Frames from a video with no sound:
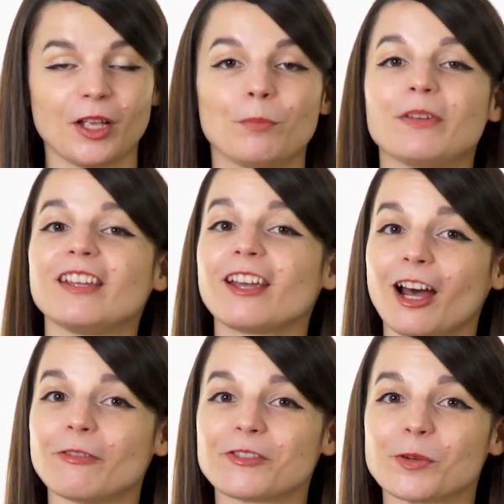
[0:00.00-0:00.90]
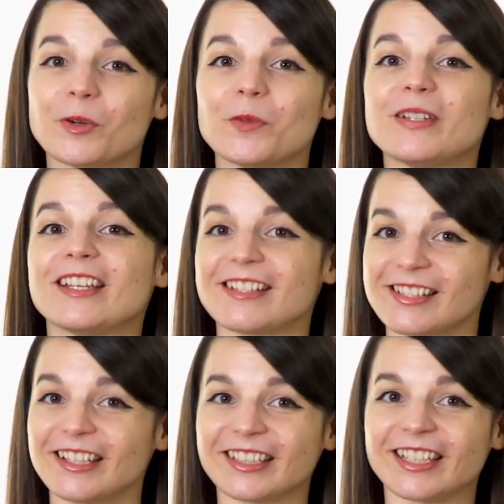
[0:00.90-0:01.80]
Being comfortable being
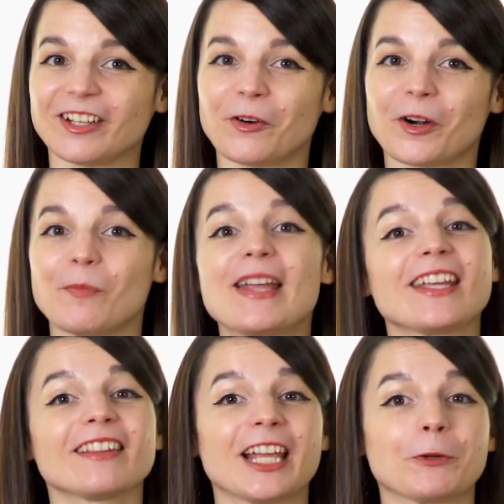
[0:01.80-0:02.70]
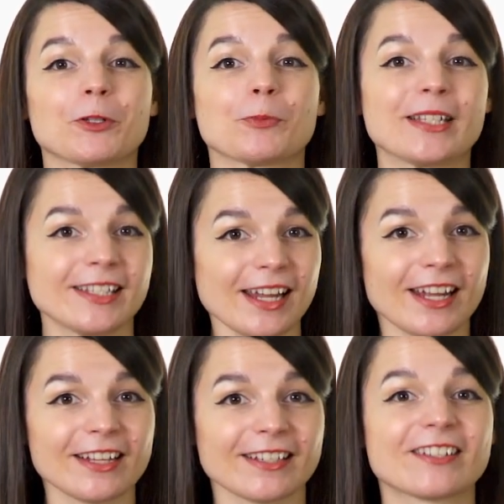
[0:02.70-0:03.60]
silly or making language
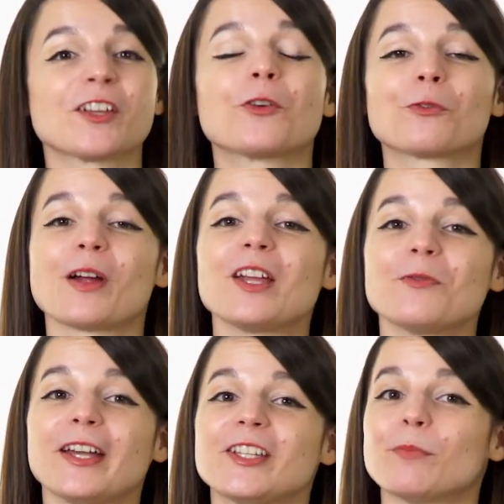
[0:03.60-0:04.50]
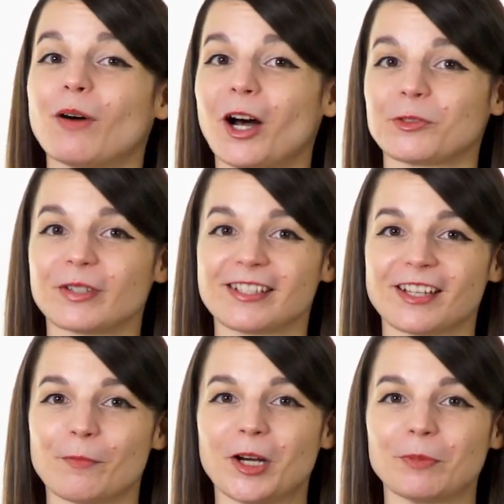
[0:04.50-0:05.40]
mistakes is a great way to bond with
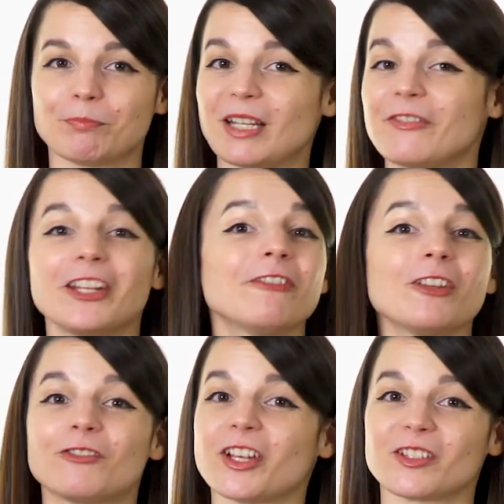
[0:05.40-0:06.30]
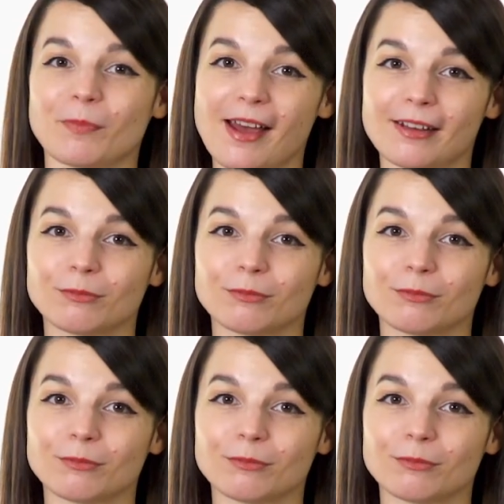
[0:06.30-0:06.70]
someone, even if you've just met.